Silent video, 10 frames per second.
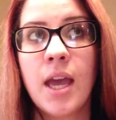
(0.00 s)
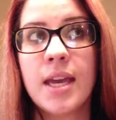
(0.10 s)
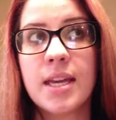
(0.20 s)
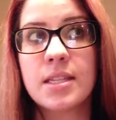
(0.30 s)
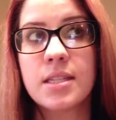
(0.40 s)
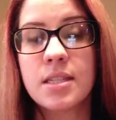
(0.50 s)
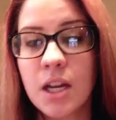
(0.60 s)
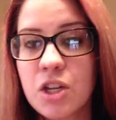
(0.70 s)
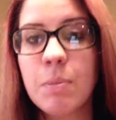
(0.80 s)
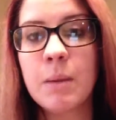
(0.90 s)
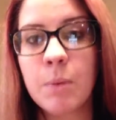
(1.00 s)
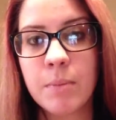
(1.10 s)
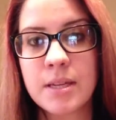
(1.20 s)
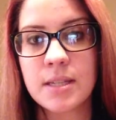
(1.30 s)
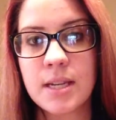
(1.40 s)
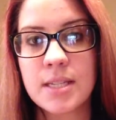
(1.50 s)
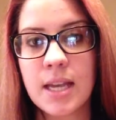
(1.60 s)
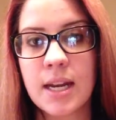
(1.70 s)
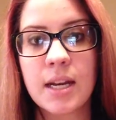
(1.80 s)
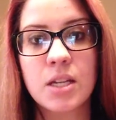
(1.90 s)
is such a people business,
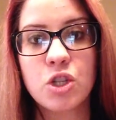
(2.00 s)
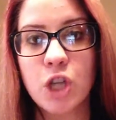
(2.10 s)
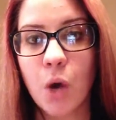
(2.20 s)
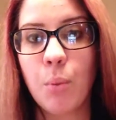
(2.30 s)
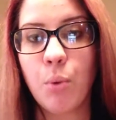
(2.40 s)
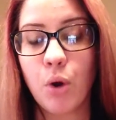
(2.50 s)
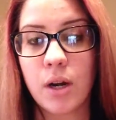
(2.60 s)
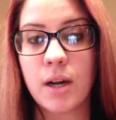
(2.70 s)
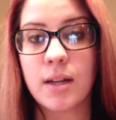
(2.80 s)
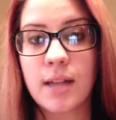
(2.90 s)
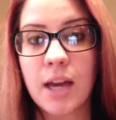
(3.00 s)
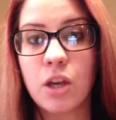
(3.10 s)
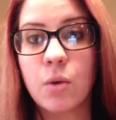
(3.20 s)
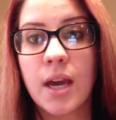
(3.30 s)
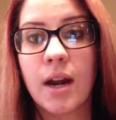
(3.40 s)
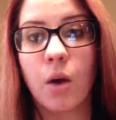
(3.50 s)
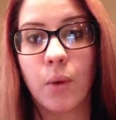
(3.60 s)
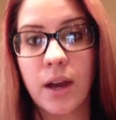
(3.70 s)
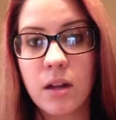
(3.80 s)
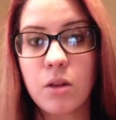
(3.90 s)
and it is so important that you get
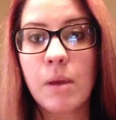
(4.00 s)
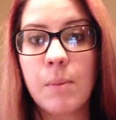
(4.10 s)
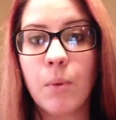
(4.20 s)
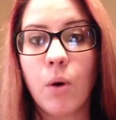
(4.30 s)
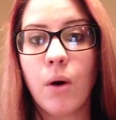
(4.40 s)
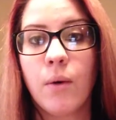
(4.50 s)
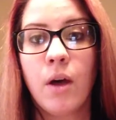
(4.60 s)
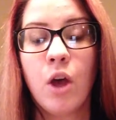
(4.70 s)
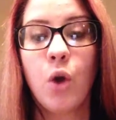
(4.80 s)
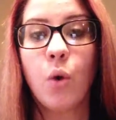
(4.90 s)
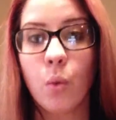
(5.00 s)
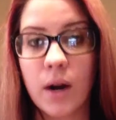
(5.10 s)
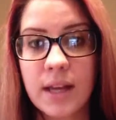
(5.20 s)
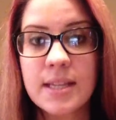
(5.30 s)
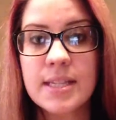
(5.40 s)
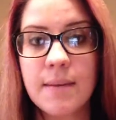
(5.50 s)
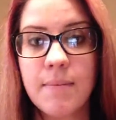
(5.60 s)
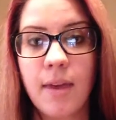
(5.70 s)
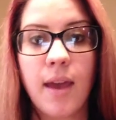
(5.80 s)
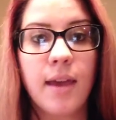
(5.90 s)
around other people who are wanting the
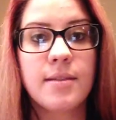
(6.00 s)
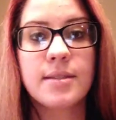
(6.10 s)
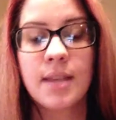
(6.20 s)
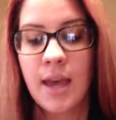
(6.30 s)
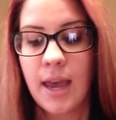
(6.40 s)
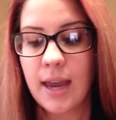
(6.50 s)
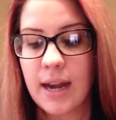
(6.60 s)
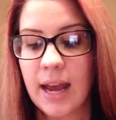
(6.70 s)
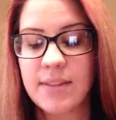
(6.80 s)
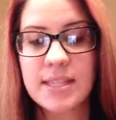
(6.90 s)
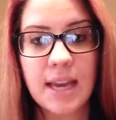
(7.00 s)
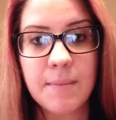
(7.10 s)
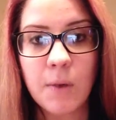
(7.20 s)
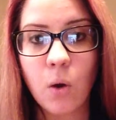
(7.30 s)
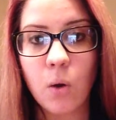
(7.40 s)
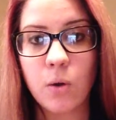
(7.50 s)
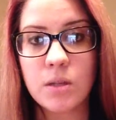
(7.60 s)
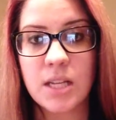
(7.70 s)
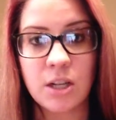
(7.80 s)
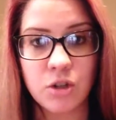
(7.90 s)
same things and have the same
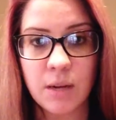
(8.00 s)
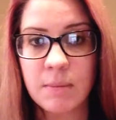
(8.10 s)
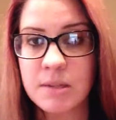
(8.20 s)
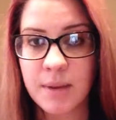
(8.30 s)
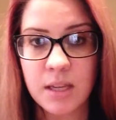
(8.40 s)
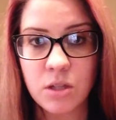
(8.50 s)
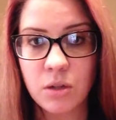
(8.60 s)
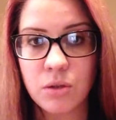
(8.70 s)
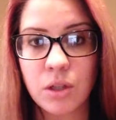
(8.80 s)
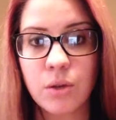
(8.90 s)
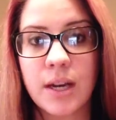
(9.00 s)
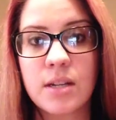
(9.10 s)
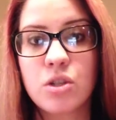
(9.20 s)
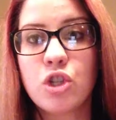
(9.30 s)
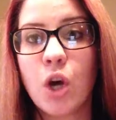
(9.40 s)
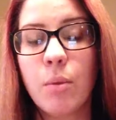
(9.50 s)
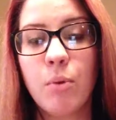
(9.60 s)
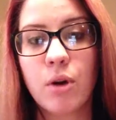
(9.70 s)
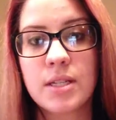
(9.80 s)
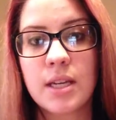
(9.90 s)
goals and dream as big as you do. It is so
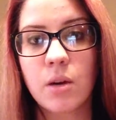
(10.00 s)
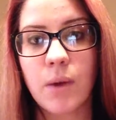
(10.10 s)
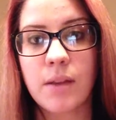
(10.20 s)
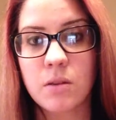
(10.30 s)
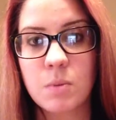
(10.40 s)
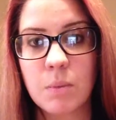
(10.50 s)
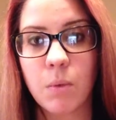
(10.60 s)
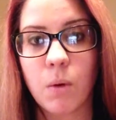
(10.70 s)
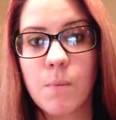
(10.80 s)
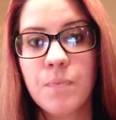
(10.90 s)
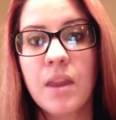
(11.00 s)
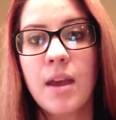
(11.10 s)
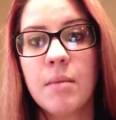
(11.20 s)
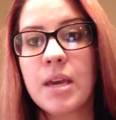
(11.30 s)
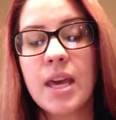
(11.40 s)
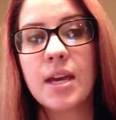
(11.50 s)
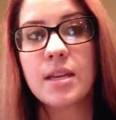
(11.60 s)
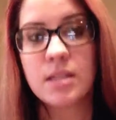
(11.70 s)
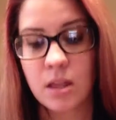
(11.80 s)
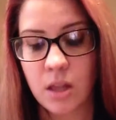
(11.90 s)
important to get around those people,
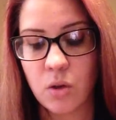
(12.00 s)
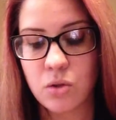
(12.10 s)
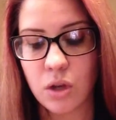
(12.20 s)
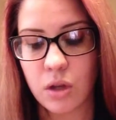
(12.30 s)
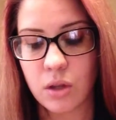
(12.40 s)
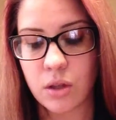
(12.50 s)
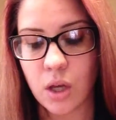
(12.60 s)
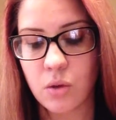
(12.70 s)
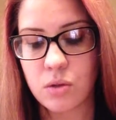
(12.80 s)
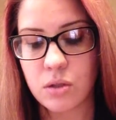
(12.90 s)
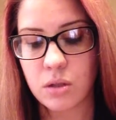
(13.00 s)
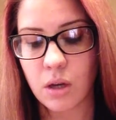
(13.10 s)
because those